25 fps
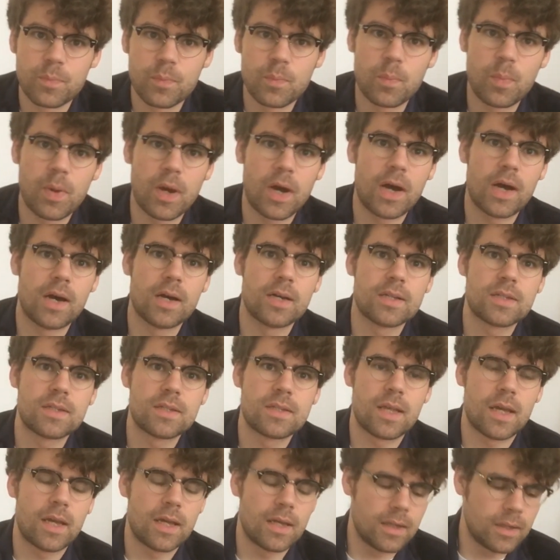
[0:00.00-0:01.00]
past,
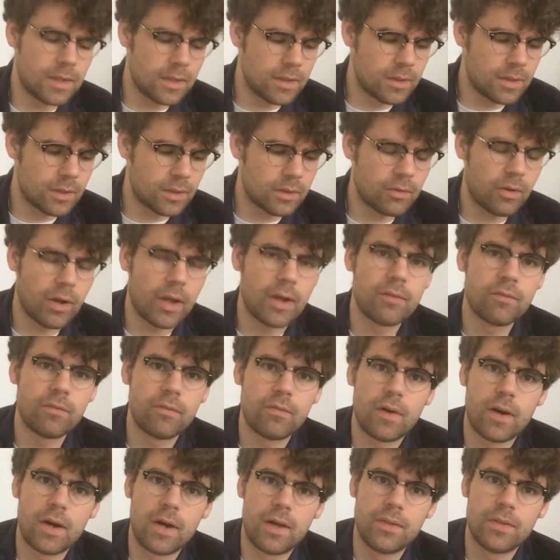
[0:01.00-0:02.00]
and the
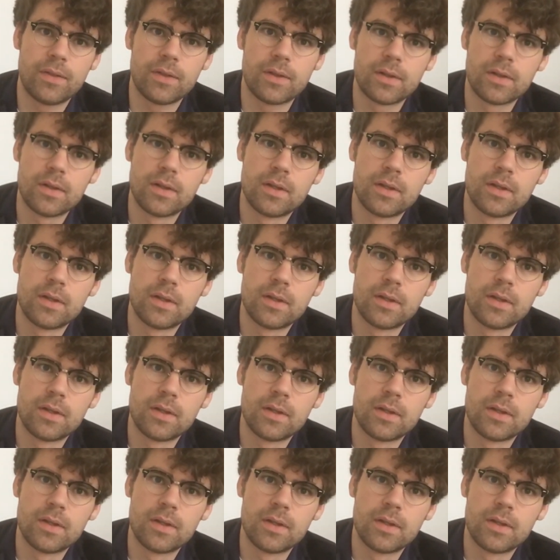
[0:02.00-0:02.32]
grandfather,